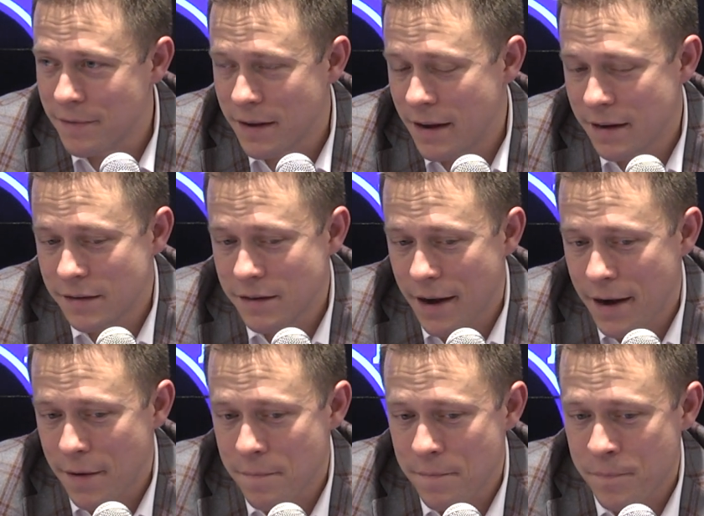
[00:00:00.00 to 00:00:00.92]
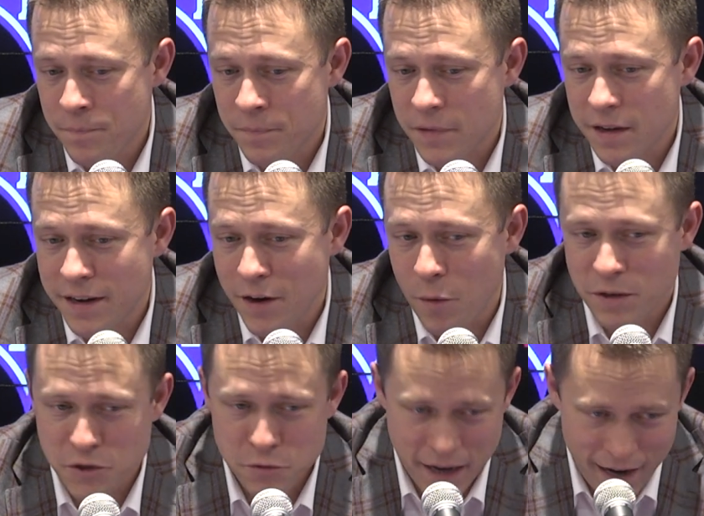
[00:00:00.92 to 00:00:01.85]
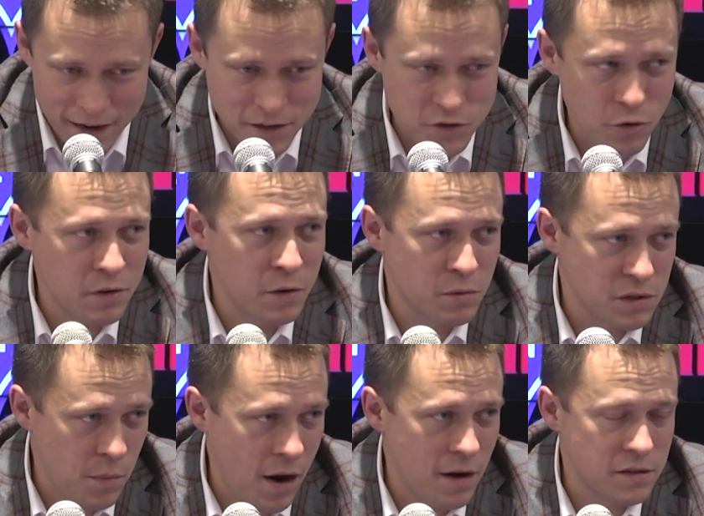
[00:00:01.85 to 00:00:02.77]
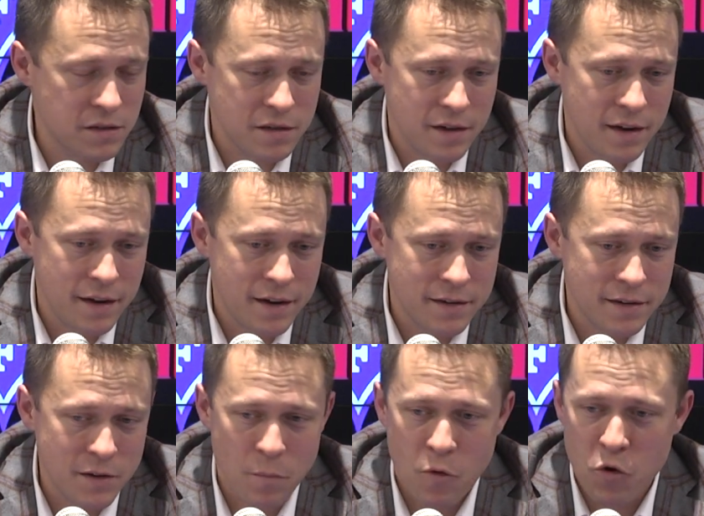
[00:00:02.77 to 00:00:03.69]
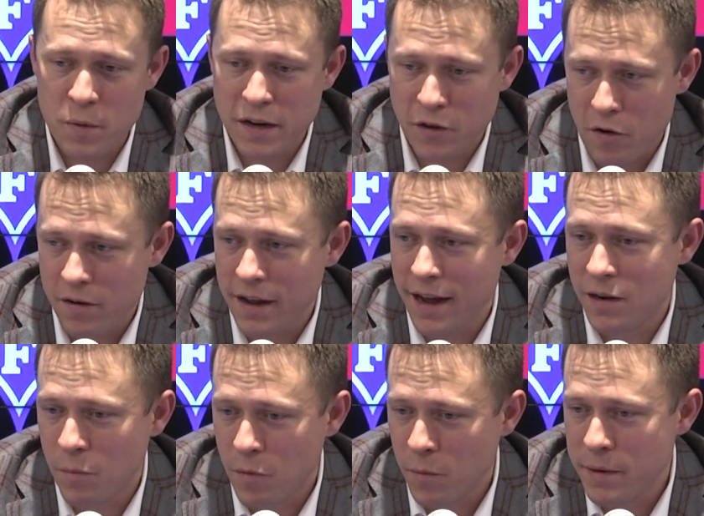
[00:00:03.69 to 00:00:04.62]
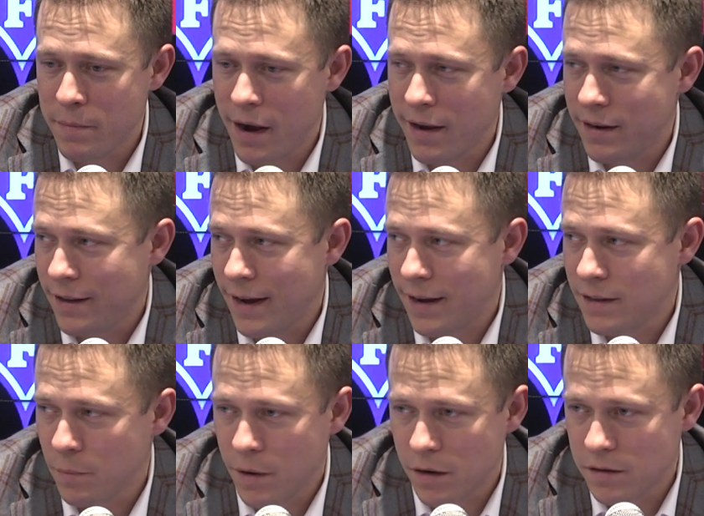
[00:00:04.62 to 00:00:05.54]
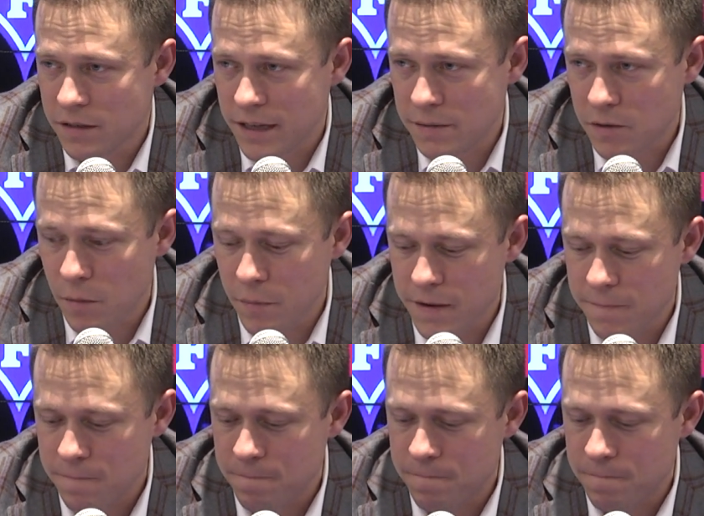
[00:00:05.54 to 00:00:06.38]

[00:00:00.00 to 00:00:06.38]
And, you know, but you can control your response. And the more we learn that and the more we buy into that, the better this team's going to be.